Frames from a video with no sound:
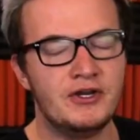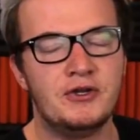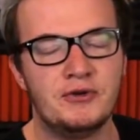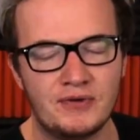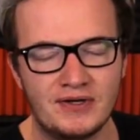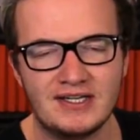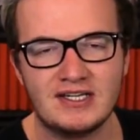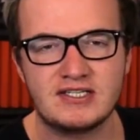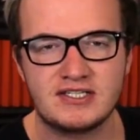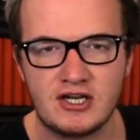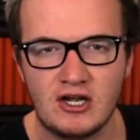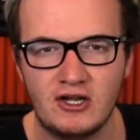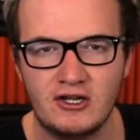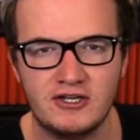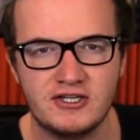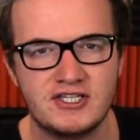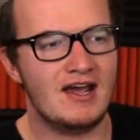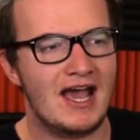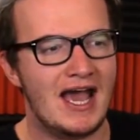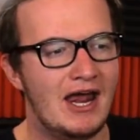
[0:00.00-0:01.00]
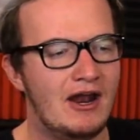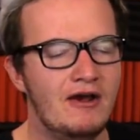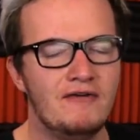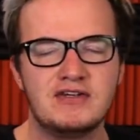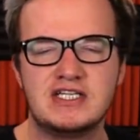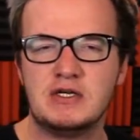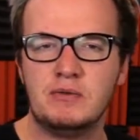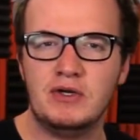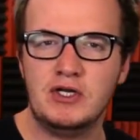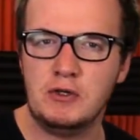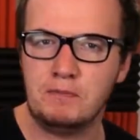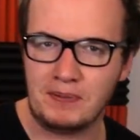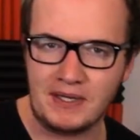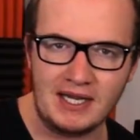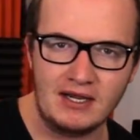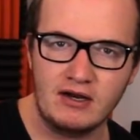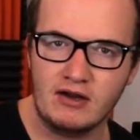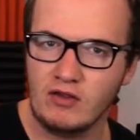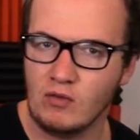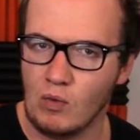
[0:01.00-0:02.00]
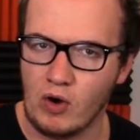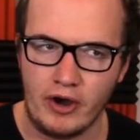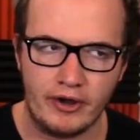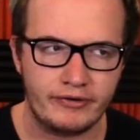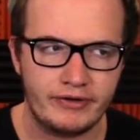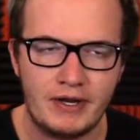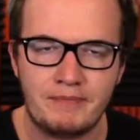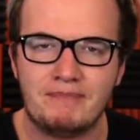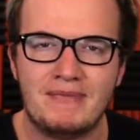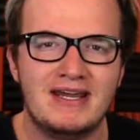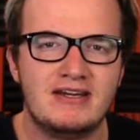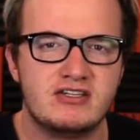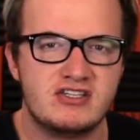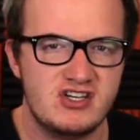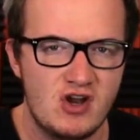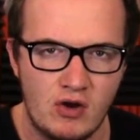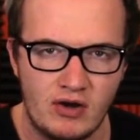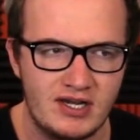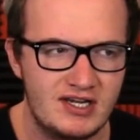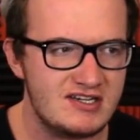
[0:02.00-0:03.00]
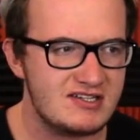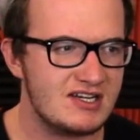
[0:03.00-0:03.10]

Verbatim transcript: You're in the stalls, and obviously when you pee into the water, it makes noise.